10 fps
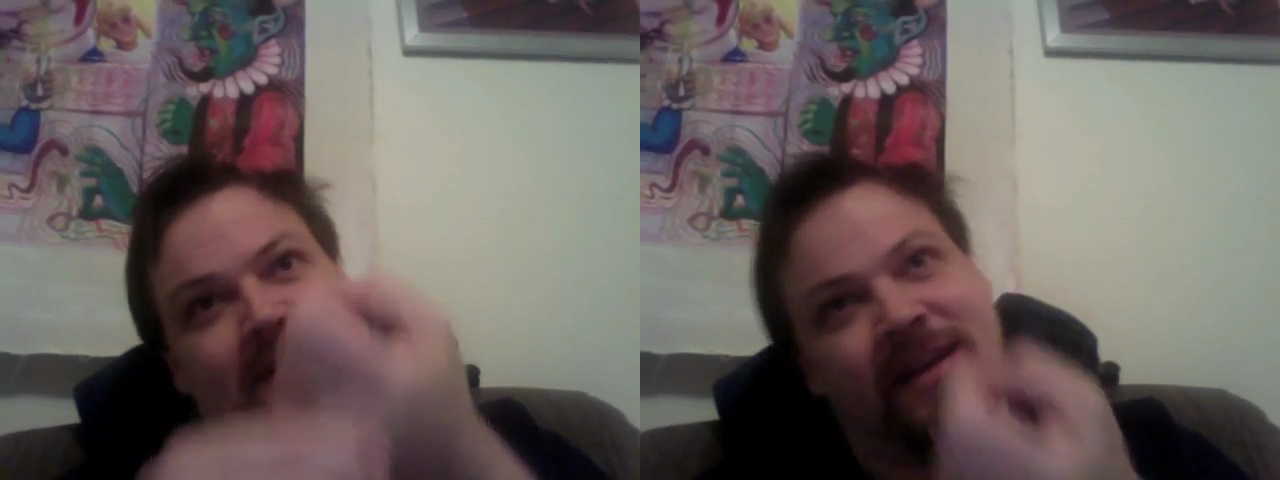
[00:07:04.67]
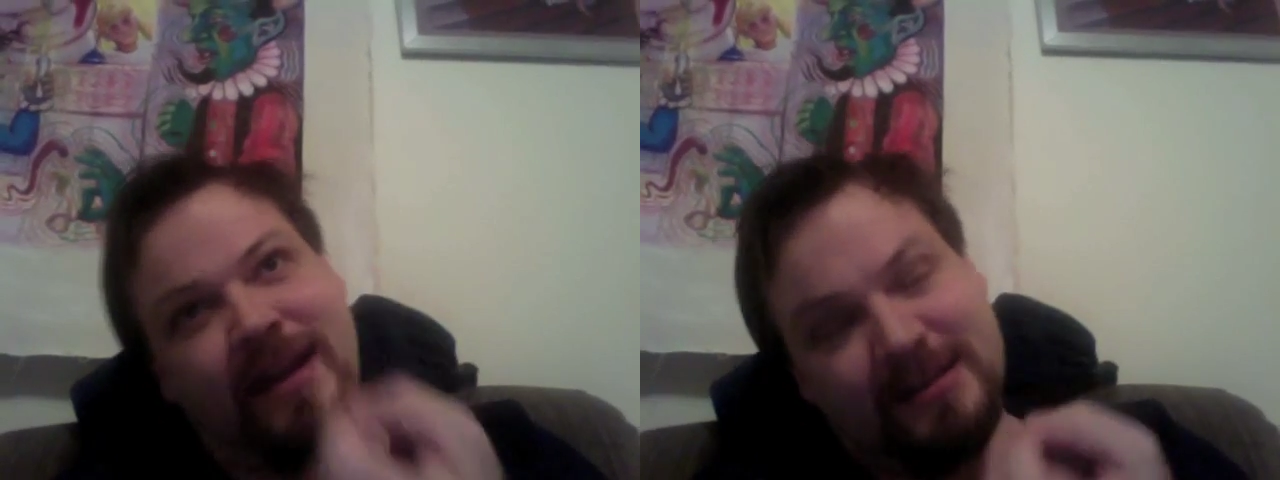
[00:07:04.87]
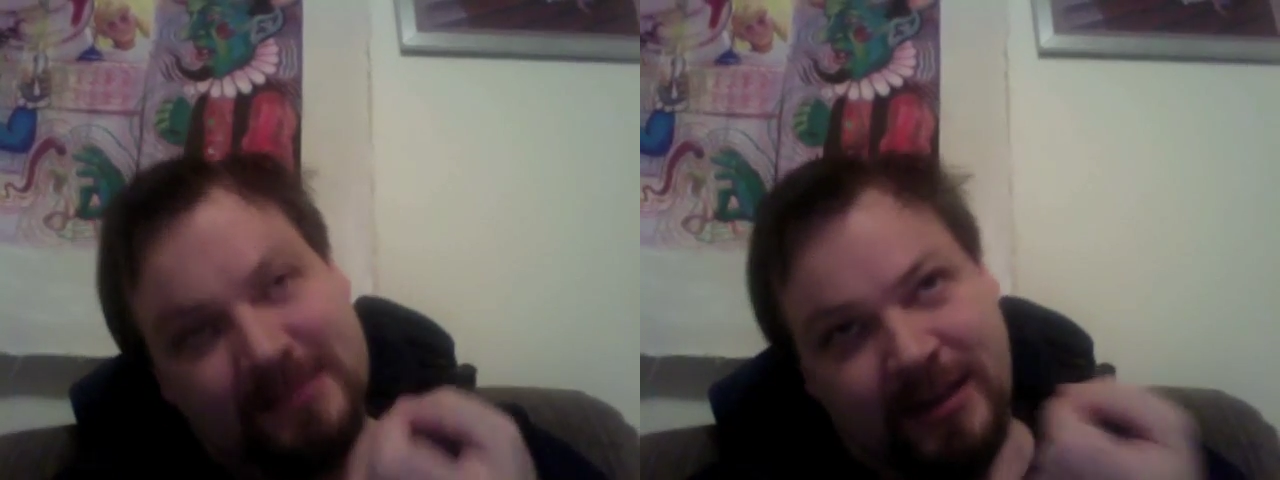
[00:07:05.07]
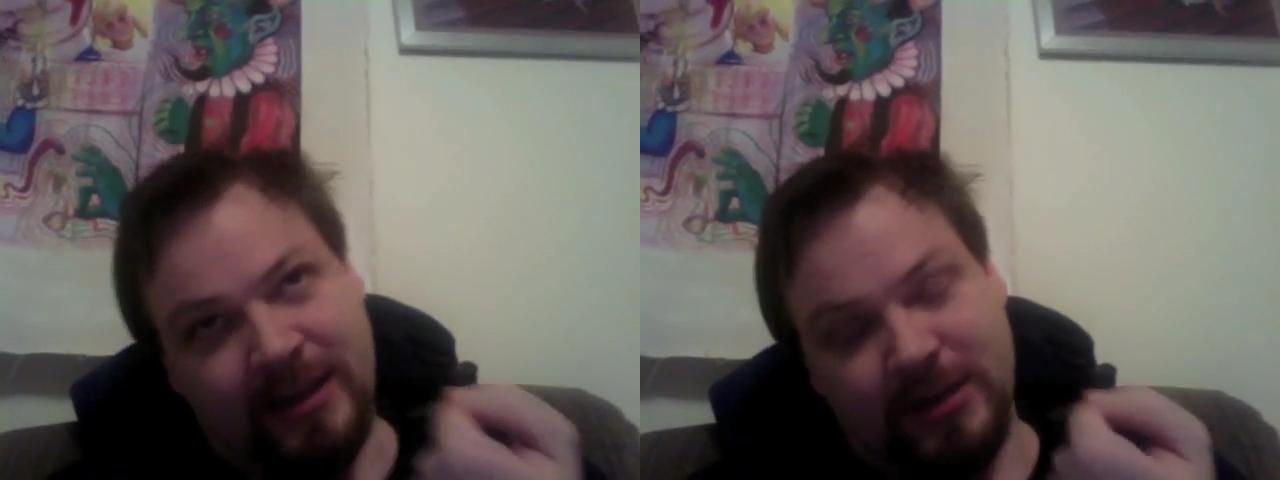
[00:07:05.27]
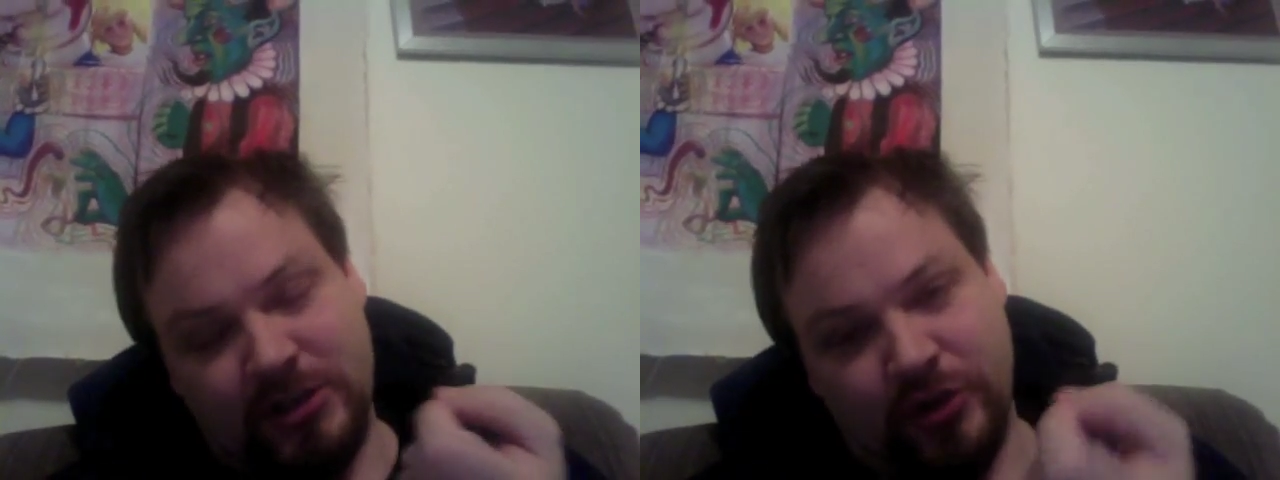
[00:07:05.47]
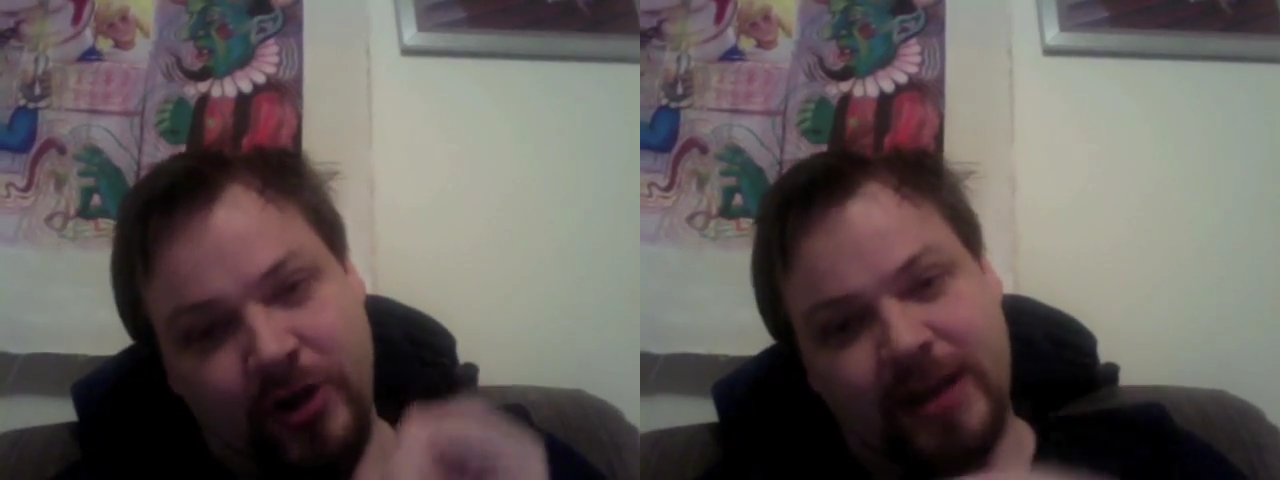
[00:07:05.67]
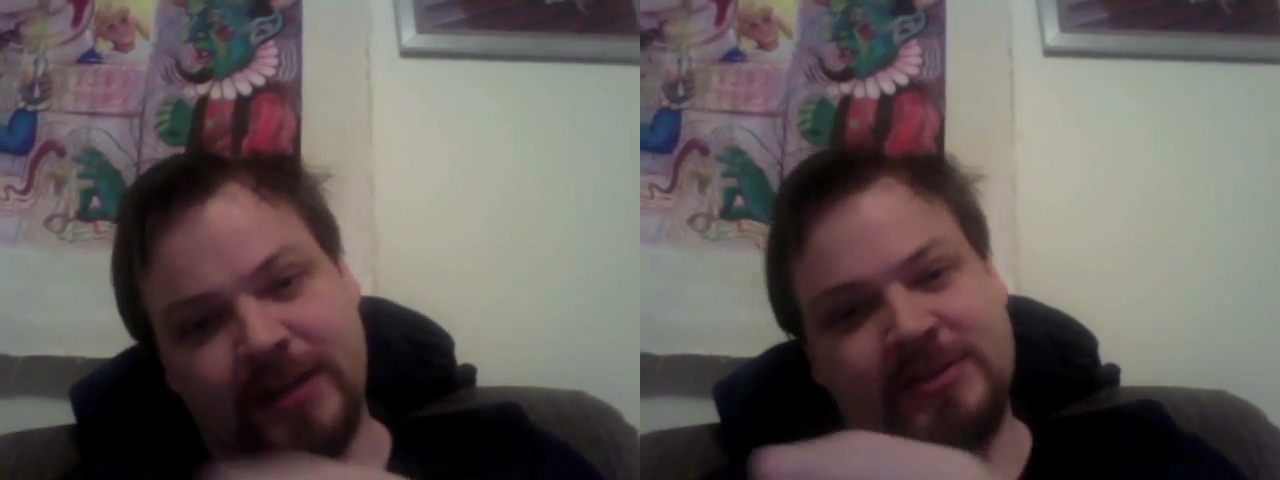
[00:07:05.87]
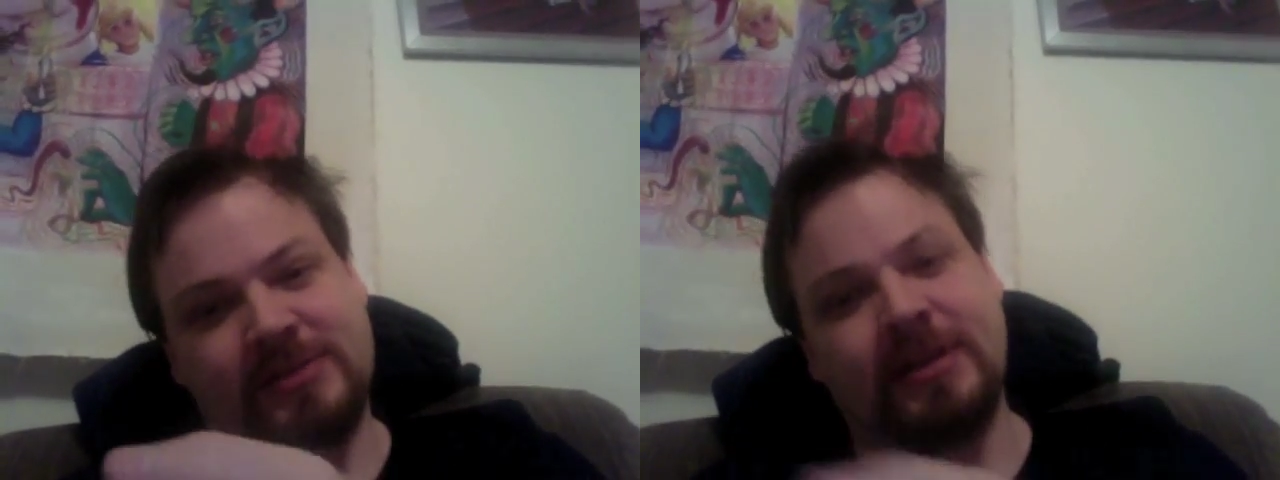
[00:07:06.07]
Dasein is like a
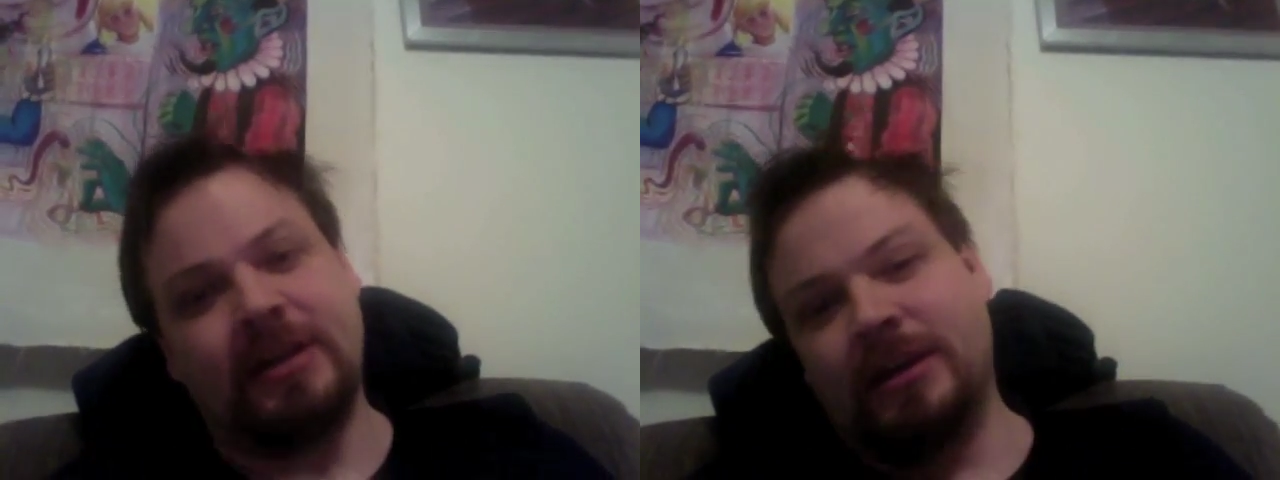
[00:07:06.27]
trace.